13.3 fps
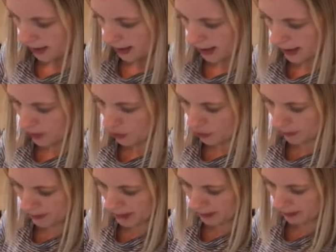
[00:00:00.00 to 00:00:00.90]
And you can
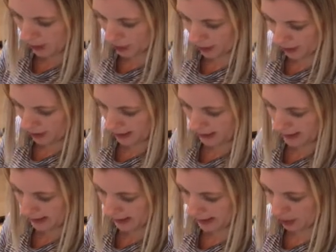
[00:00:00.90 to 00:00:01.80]
put as much or as
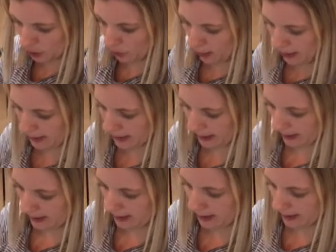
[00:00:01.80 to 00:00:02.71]
little as you want in
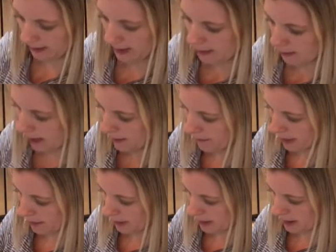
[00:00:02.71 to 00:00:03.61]
this. Now, my
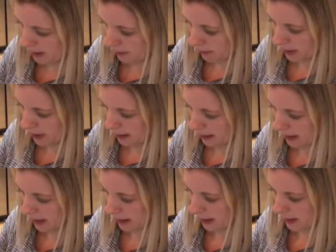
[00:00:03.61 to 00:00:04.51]
family doesn't really
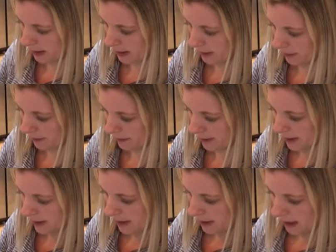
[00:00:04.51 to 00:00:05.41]
love
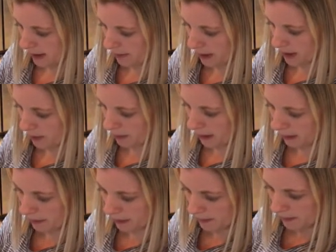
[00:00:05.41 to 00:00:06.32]
jalapeno
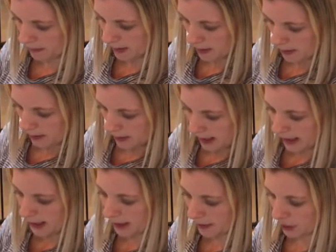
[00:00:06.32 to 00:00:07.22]
pepper. And
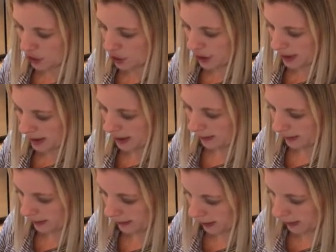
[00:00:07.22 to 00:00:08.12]
I cut this just how I
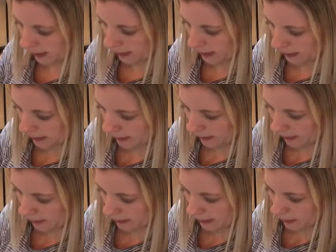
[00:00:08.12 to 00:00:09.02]
cut the
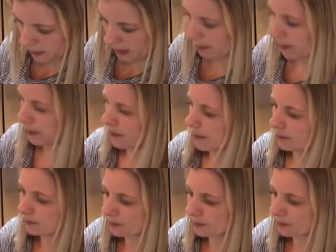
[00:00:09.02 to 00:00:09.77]
little peppers.